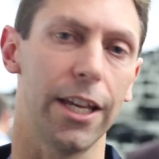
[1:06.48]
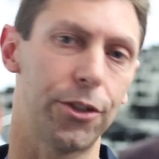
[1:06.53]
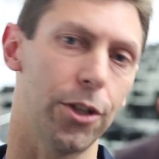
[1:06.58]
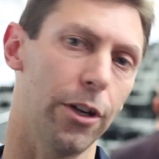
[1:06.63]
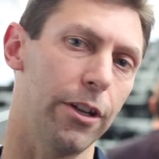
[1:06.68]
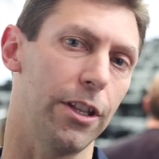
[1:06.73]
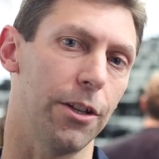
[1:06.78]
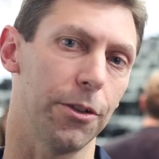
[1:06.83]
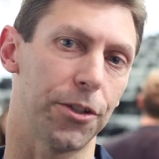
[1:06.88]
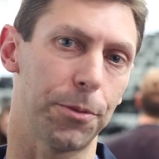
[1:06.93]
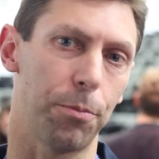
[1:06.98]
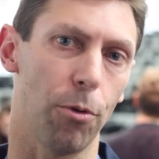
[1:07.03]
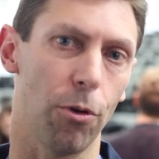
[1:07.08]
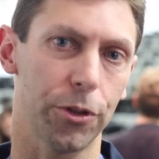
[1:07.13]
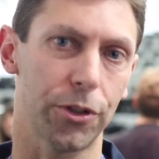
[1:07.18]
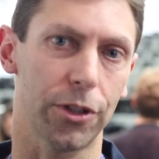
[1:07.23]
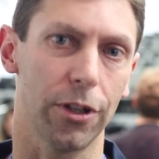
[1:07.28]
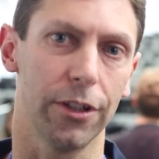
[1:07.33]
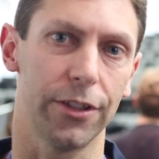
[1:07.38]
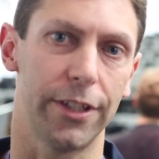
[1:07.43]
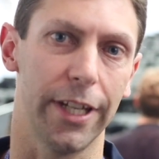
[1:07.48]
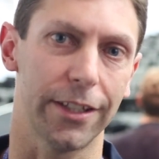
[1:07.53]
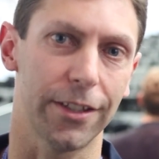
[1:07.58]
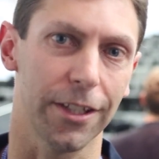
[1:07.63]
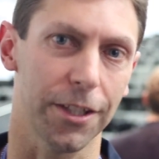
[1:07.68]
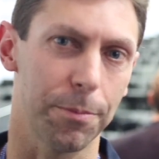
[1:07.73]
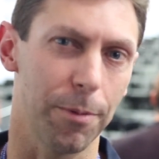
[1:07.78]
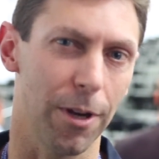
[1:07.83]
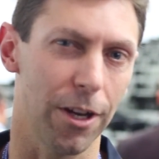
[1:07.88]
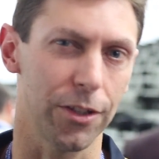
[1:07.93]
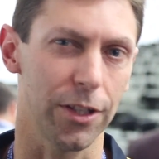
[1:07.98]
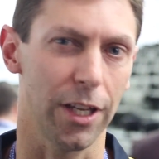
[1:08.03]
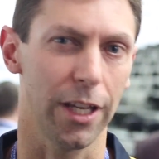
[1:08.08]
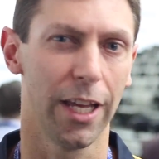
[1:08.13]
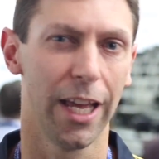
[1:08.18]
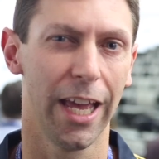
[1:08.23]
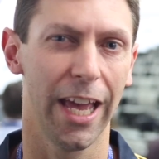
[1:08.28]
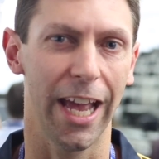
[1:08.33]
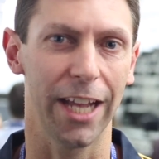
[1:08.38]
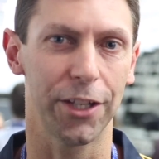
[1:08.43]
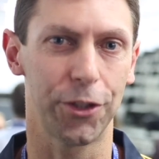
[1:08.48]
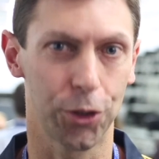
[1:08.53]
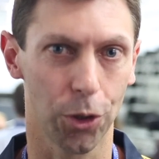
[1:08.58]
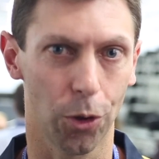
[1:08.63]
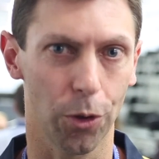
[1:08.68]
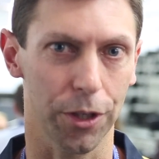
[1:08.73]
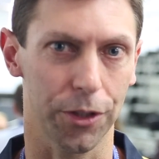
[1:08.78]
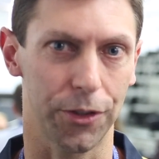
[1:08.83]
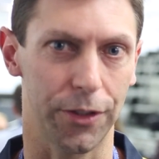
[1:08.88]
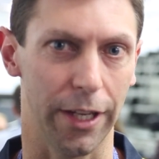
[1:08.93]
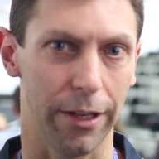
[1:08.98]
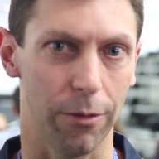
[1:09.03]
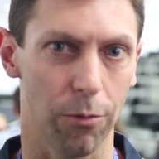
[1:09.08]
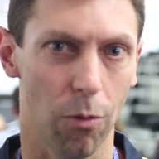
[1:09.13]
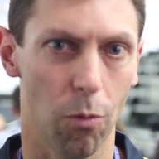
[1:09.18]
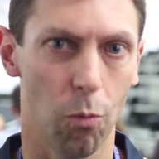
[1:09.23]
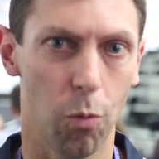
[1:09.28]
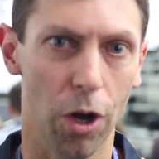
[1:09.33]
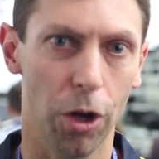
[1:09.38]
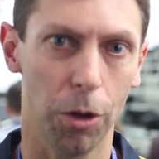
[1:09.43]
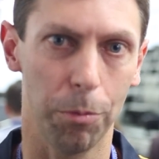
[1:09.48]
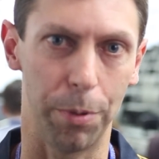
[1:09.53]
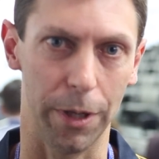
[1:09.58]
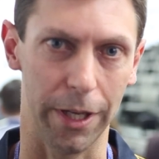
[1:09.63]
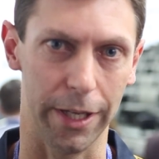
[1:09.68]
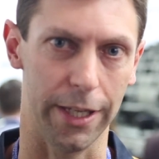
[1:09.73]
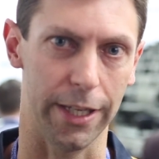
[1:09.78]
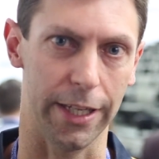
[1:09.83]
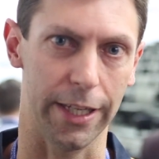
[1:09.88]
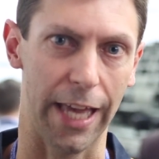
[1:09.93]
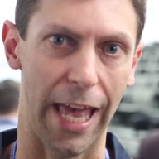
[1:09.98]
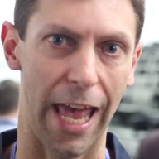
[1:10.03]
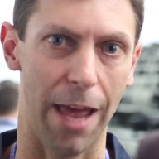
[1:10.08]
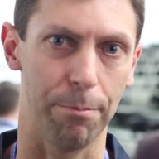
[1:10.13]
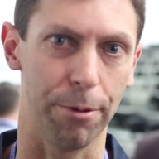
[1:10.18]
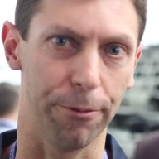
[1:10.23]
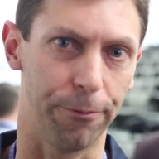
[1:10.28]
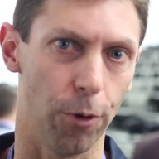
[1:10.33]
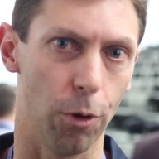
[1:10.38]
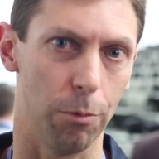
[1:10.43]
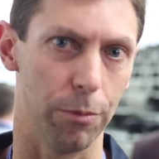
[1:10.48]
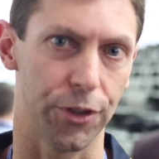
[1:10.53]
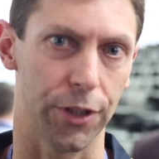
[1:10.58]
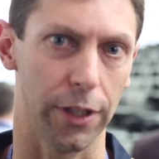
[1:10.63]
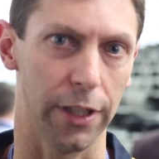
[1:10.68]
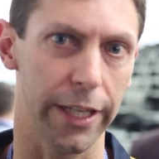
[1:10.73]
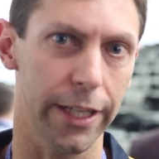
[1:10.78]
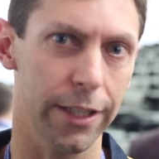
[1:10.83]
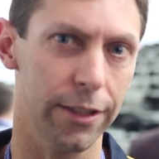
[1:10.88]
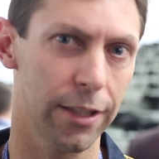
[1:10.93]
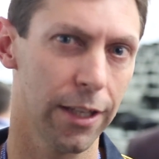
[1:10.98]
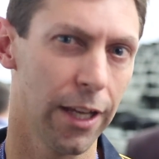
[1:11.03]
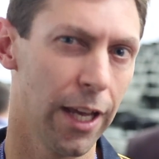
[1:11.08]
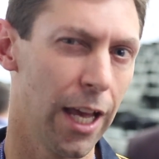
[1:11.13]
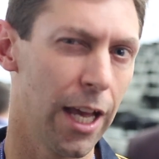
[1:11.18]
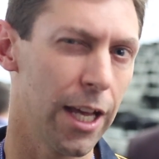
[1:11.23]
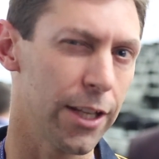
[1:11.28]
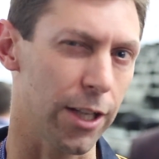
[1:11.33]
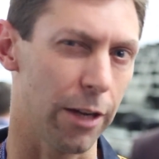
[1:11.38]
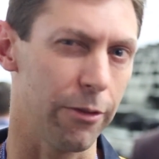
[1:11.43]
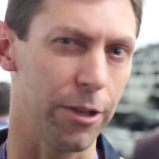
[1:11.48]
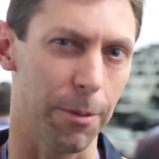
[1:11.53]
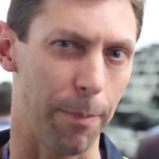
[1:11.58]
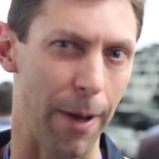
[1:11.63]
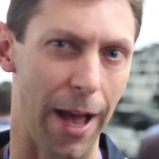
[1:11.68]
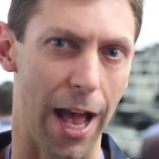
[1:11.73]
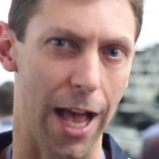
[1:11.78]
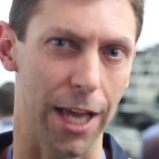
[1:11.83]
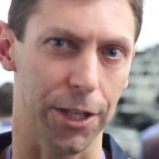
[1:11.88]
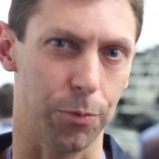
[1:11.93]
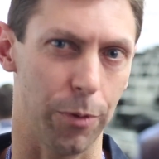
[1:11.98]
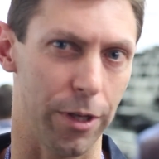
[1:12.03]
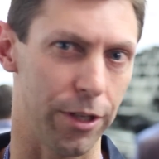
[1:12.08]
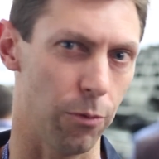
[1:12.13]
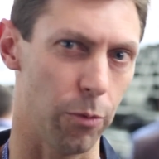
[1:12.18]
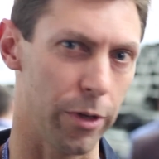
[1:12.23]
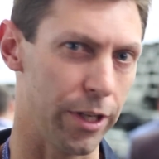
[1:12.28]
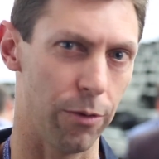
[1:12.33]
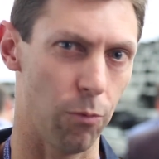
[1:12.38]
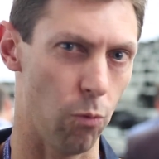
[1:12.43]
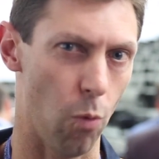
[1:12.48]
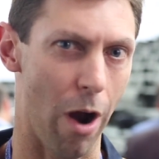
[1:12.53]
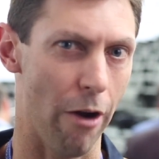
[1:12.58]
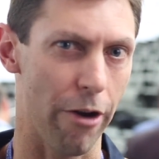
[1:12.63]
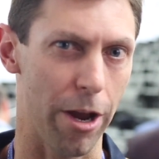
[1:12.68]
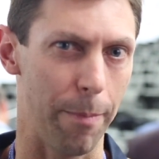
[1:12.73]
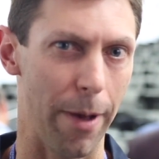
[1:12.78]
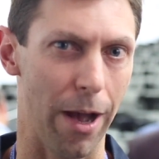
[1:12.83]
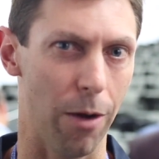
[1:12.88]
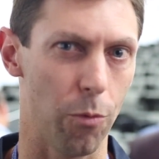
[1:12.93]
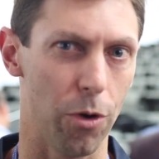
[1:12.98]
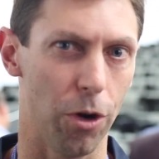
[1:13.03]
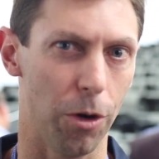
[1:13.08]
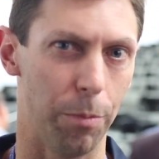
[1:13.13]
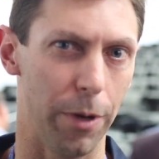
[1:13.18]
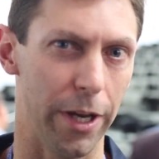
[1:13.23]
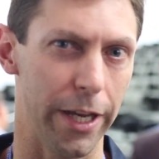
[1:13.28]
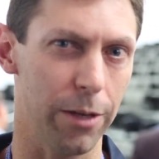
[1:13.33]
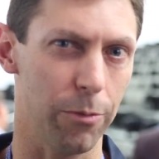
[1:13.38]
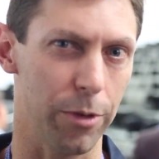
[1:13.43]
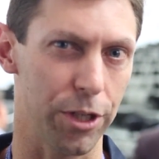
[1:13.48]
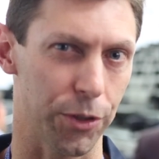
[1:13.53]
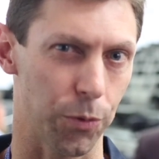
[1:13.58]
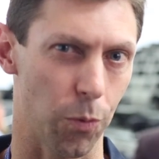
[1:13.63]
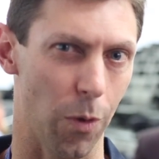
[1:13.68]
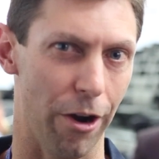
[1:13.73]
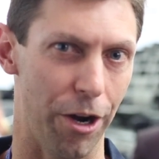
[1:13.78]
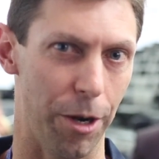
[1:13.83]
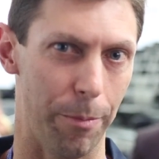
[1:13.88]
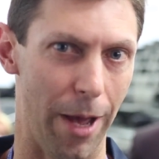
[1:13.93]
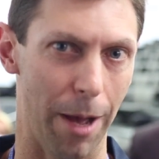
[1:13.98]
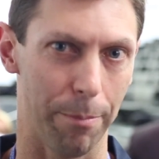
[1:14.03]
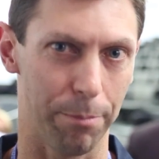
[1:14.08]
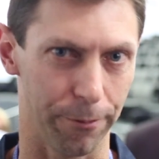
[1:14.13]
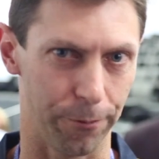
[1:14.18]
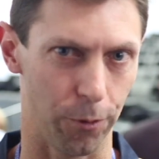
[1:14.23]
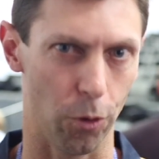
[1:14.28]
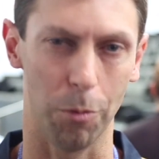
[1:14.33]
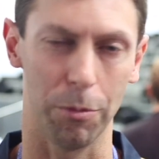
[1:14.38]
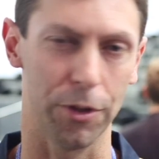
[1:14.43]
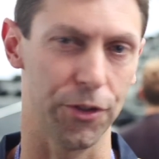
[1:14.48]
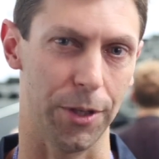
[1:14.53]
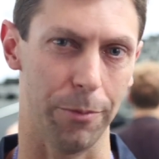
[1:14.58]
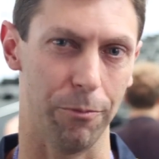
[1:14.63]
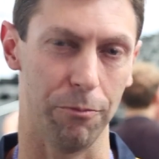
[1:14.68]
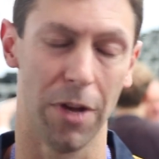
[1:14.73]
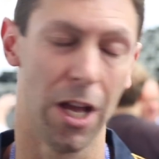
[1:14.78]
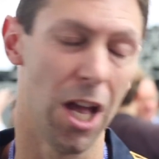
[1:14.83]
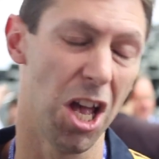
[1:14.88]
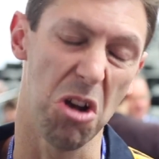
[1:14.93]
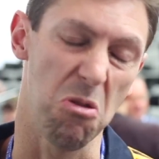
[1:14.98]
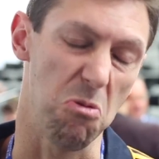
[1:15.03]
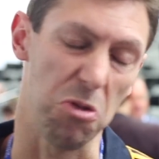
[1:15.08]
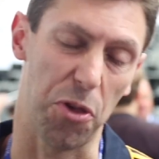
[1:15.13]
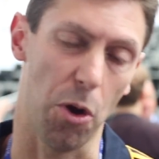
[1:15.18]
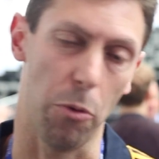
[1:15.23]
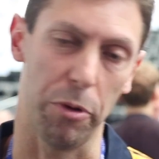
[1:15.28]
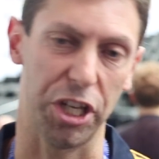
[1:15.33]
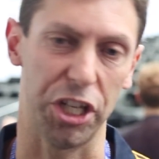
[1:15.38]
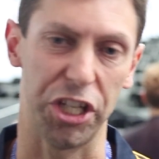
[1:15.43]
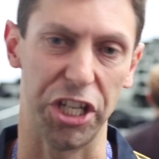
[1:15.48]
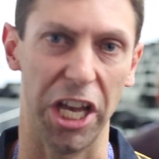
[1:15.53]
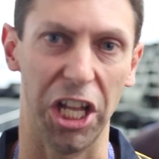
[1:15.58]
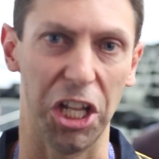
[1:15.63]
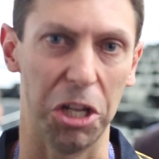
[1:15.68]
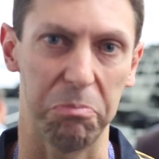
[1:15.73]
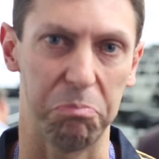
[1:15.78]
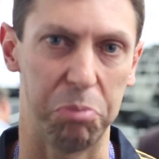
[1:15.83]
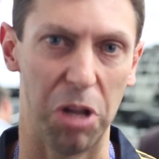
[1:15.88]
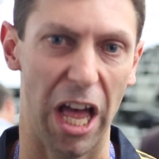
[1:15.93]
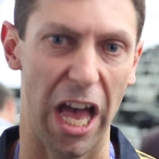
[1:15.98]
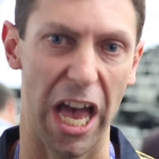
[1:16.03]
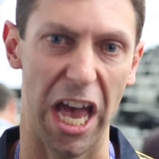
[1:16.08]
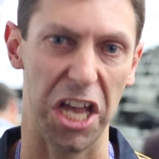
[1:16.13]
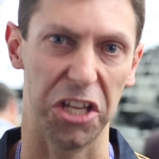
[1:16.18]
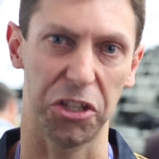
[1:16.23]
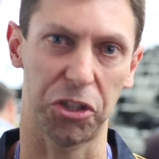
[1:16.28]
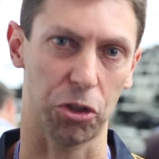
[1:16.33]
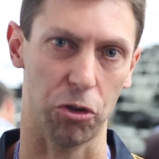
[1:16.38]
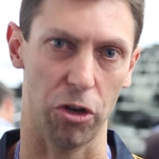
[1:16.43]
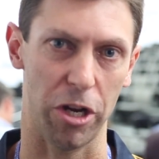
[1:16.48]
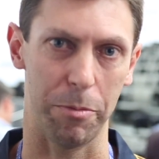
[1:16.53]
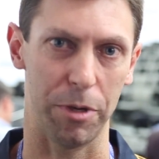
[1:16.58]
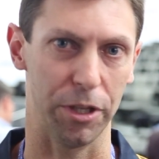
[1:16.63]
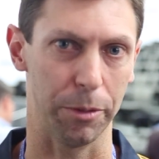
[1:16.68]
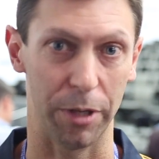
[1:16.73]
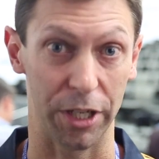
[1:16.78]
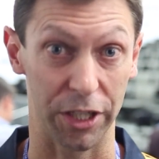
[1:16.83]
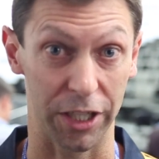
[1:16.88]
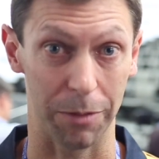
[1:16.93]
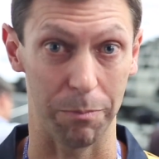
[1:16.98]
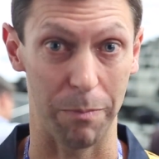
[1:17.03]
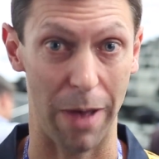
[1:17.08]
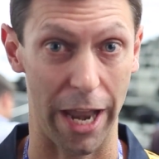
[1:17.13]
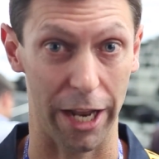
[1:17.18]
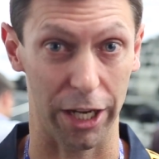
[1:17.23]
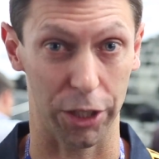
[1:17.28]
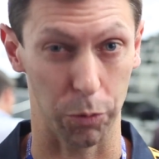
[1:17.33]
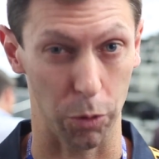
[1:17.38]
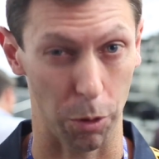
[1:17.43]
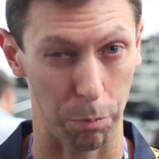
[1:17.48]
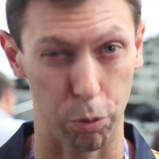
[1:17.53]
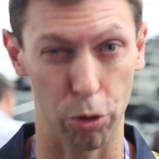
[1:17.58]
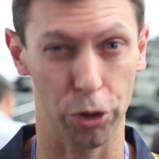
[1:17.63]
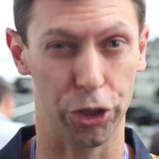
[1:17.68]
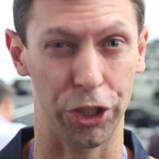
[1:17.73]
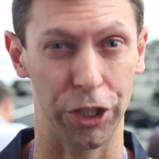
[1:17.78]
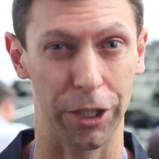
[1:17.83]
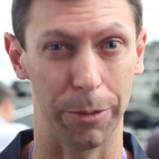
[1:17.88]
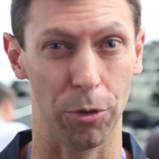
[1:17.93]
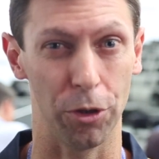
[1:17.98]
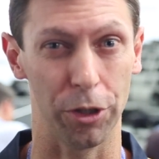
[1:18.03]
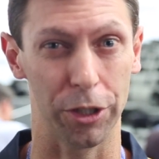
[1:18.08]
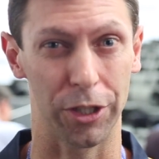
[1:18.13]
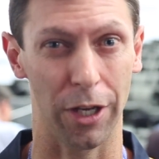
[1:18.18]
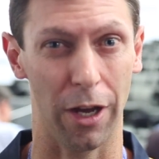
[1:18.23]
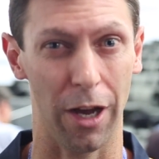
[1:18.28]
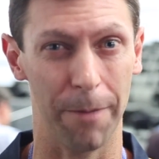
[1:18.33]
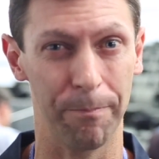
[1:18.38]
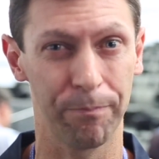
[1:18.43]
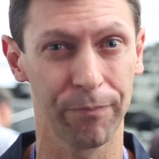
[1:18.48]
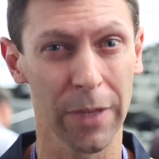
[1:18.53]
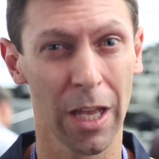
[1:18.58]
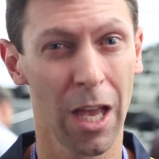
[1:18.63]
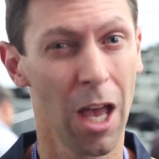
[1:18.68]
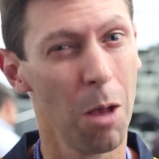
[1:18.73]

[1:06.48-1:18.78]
Yeah, so in the sports context, I suppose, it's taught us that well-being and performance are linked. So in the past, we didn't worry about well-being. We just worried about performance and we thought we could yell at players, scream at them, and it didn't matter because we were pushing them all the time.